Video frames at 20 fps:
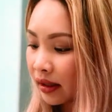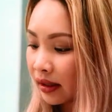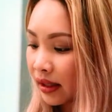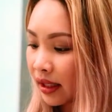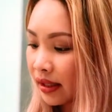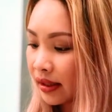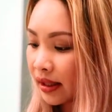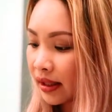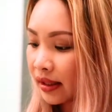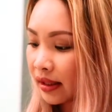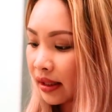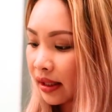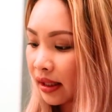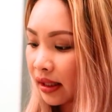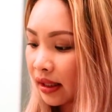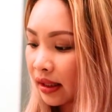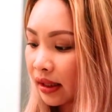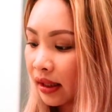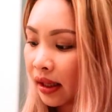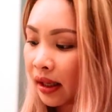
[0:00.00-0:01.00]
This is
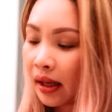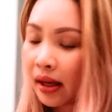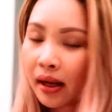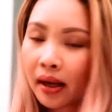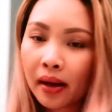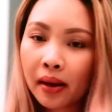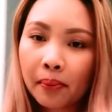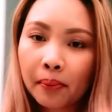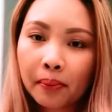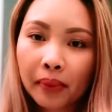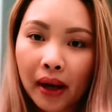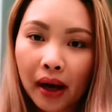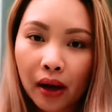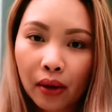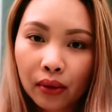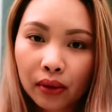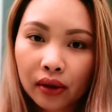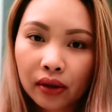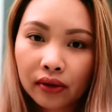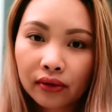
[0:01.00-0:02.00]
the
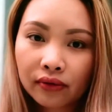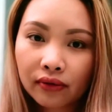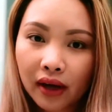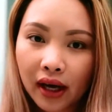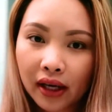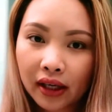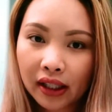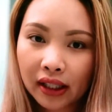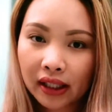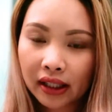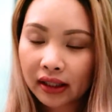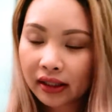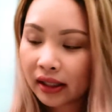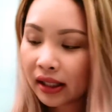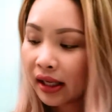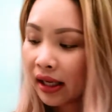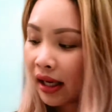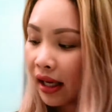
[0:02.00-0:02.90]
Power Violet,